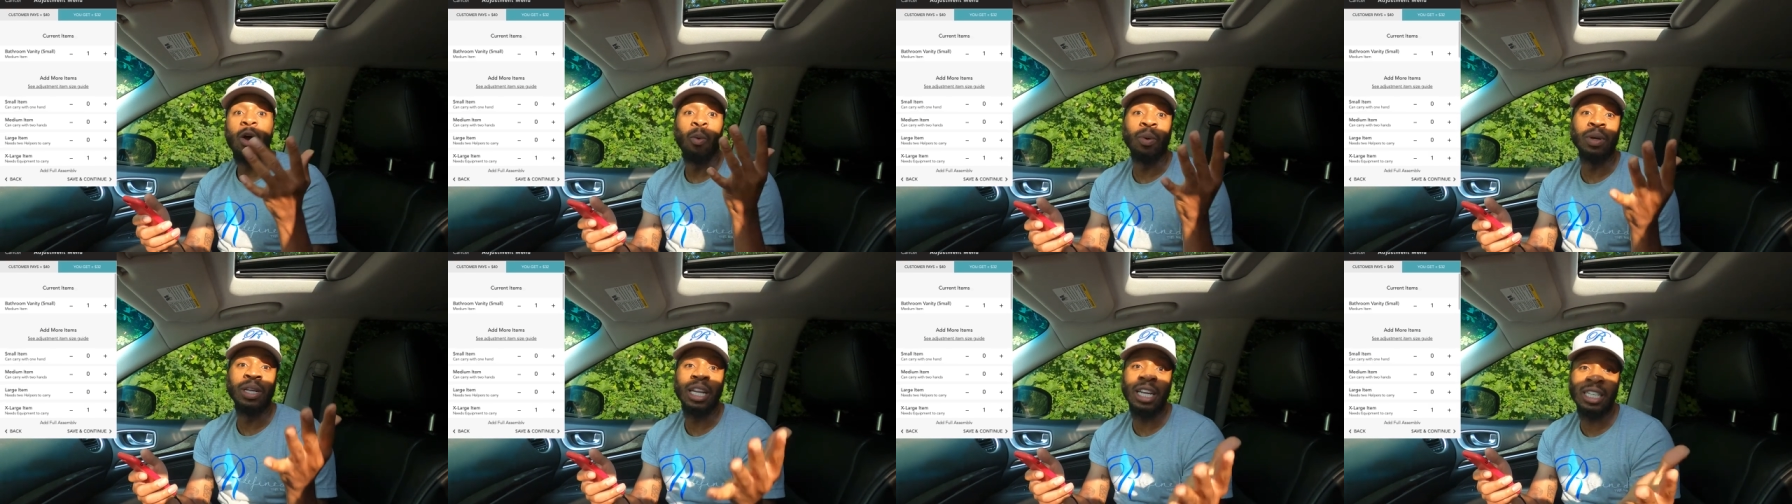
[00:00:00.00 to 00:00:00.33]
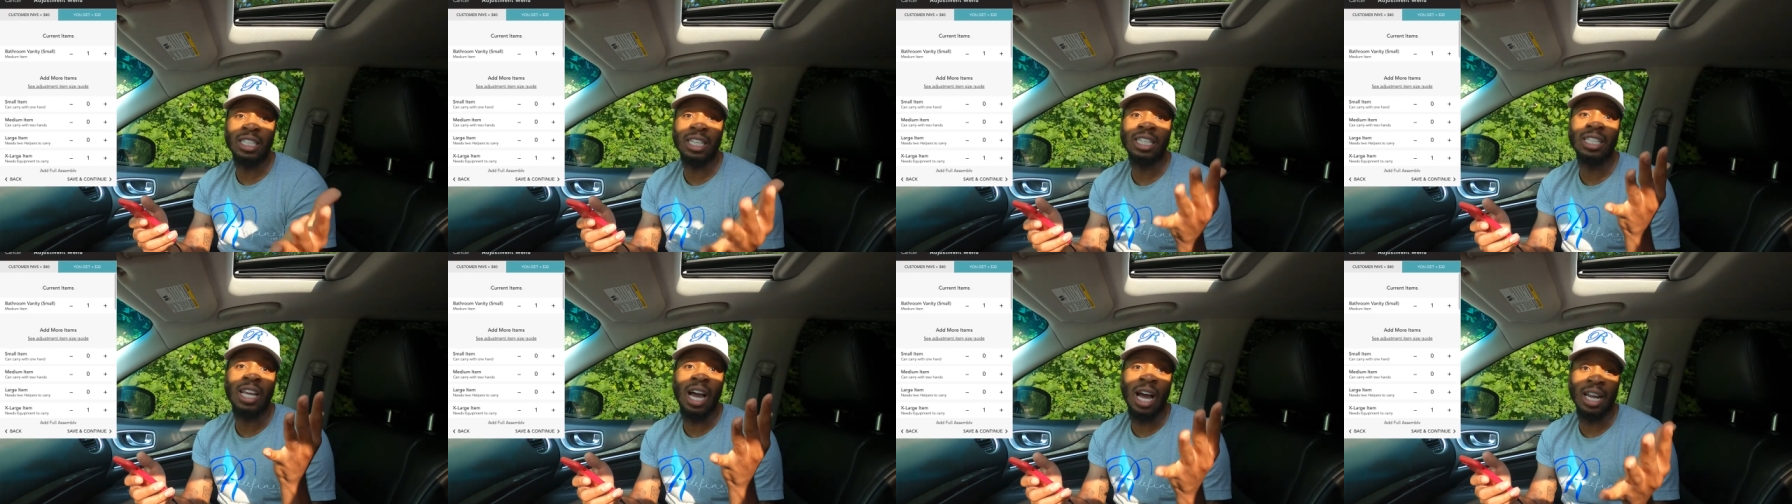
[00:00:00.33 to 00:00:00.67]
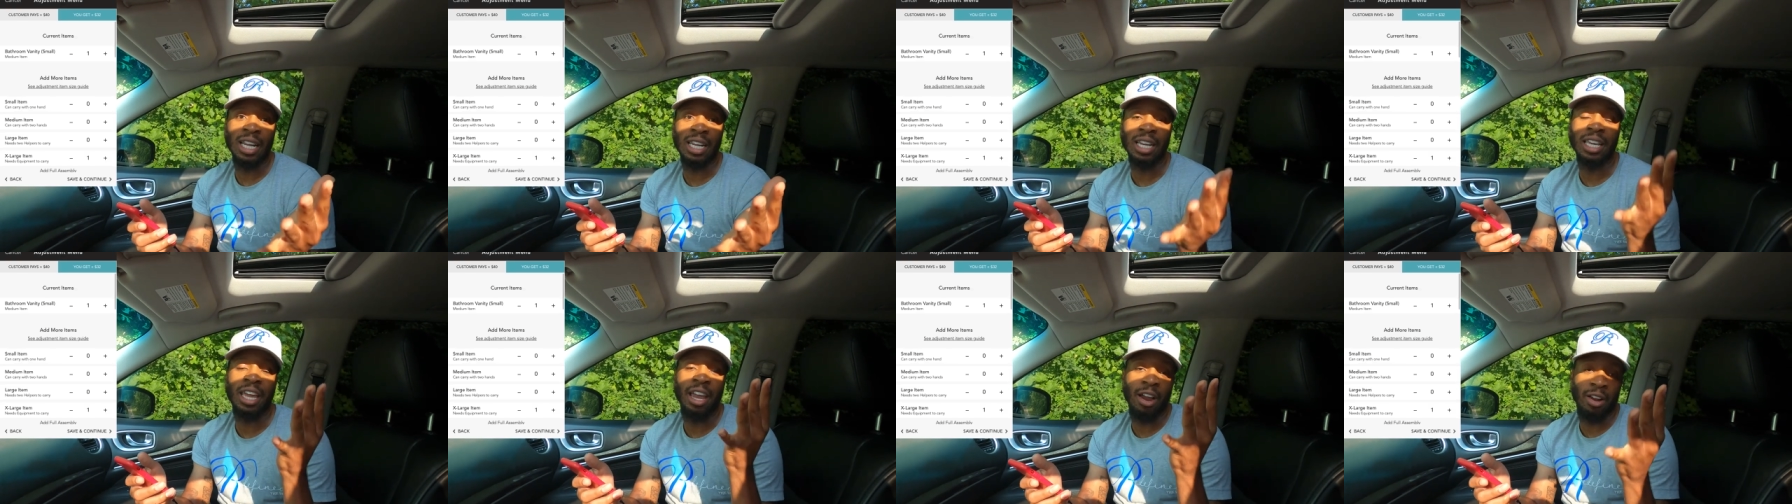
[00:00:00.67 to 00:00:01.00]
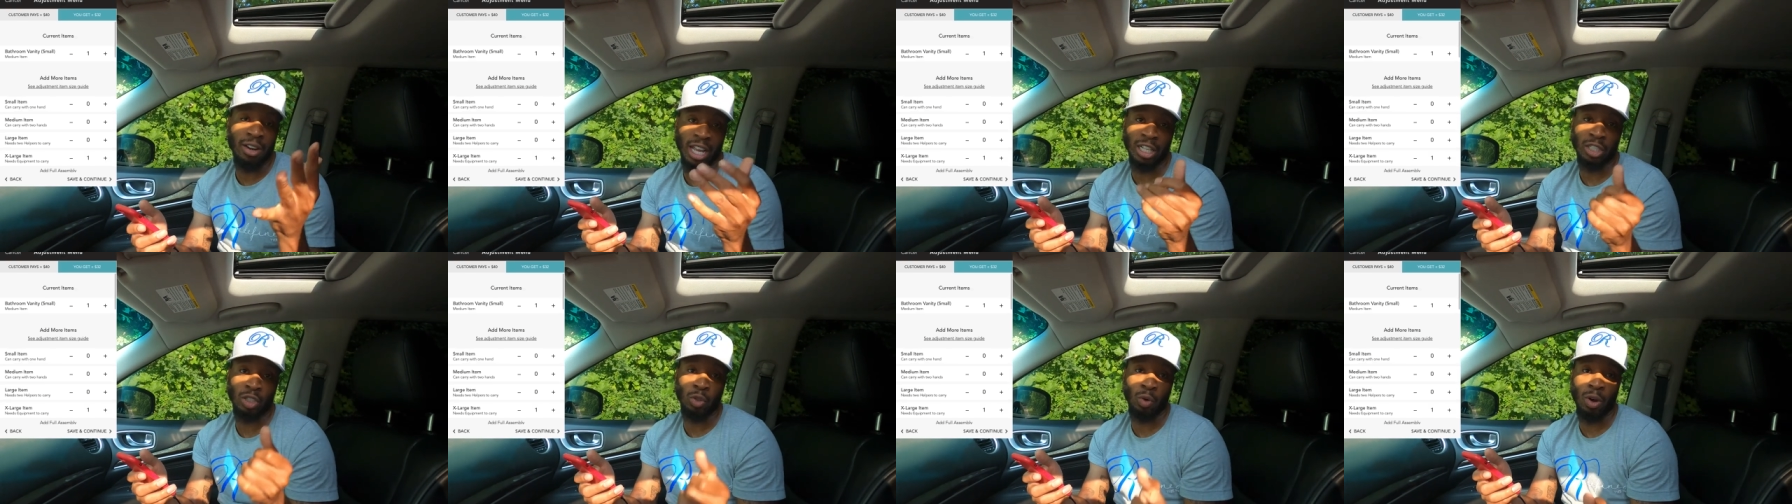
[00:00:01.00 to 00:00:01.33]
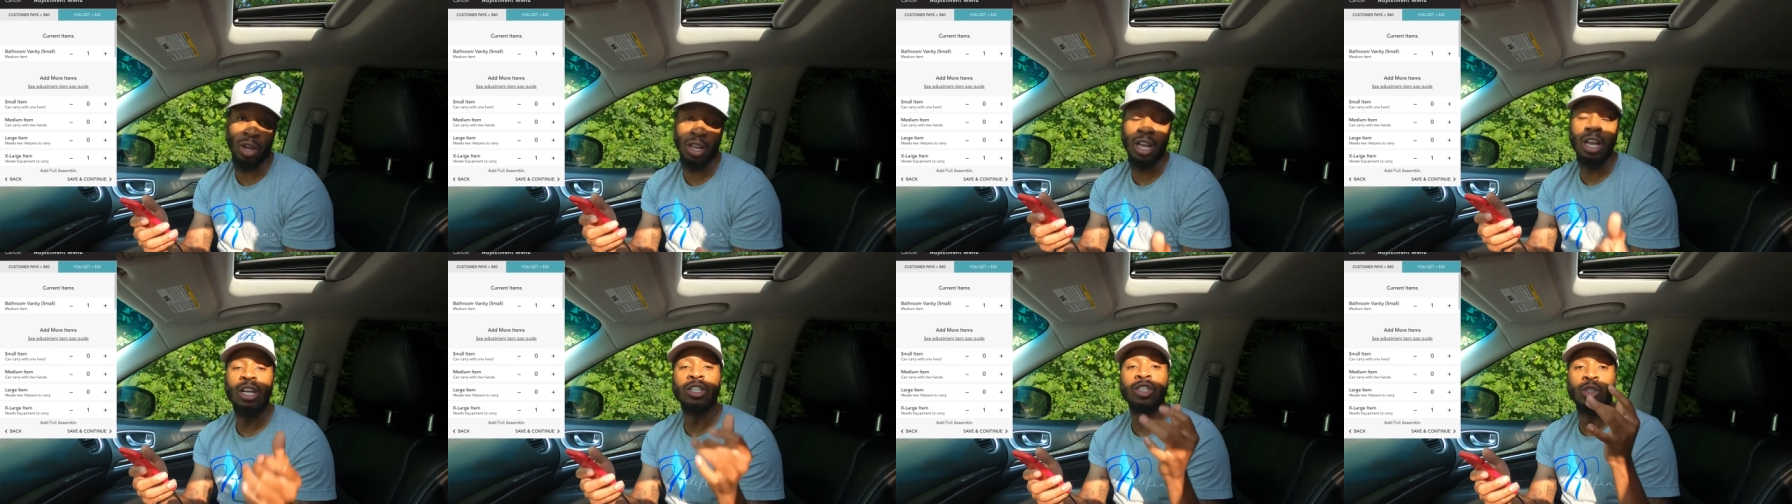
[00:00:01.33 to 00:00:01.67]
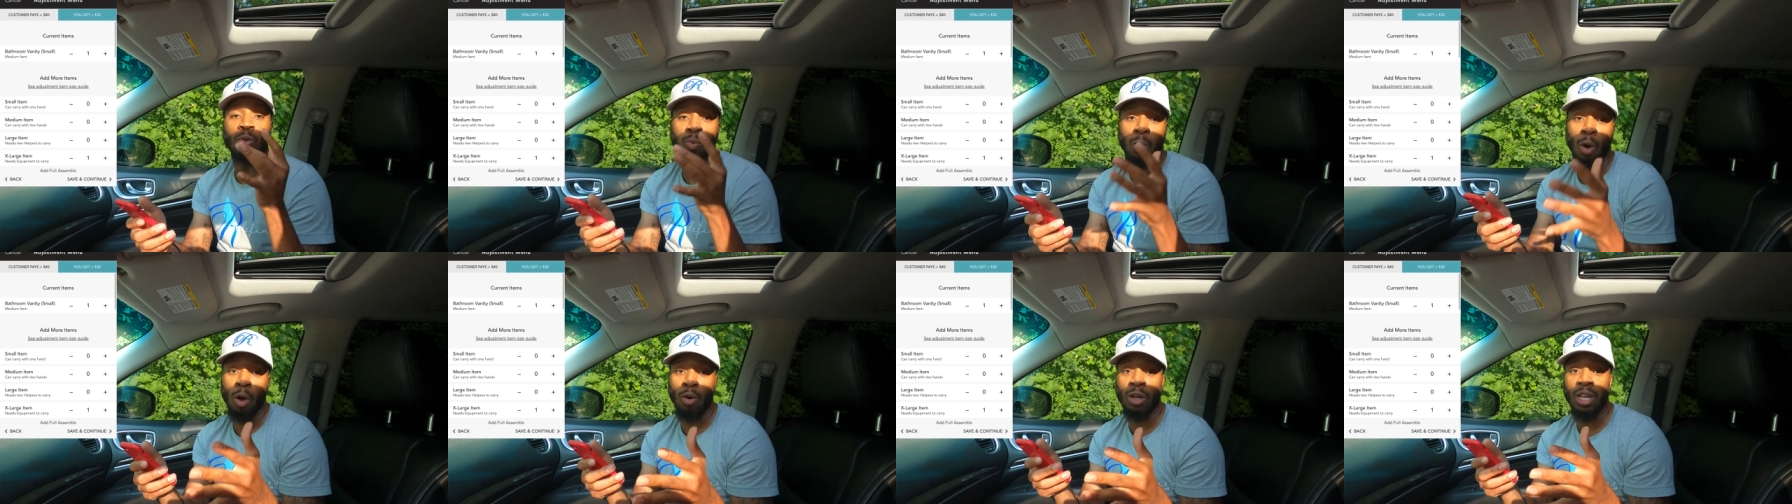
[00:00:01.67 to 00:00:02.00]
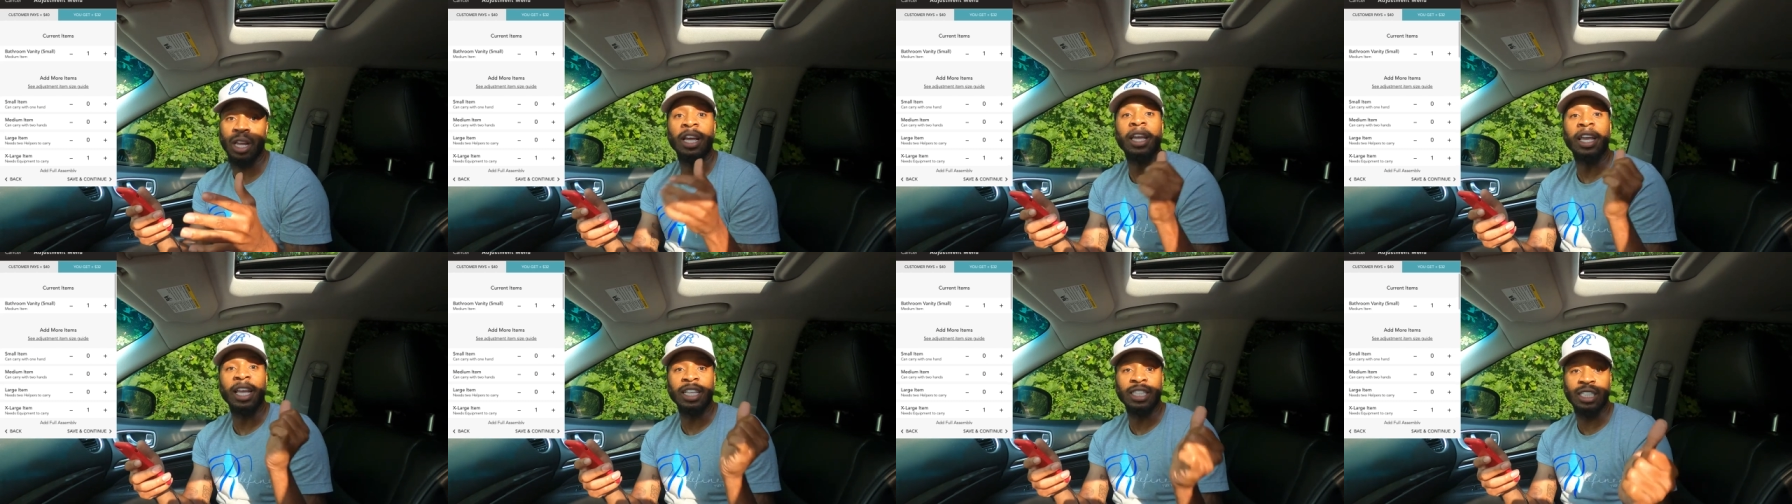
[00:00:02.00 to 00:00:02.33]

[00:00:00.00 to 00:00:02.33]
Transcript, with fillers: We needed to dolly to carry that joint to roll it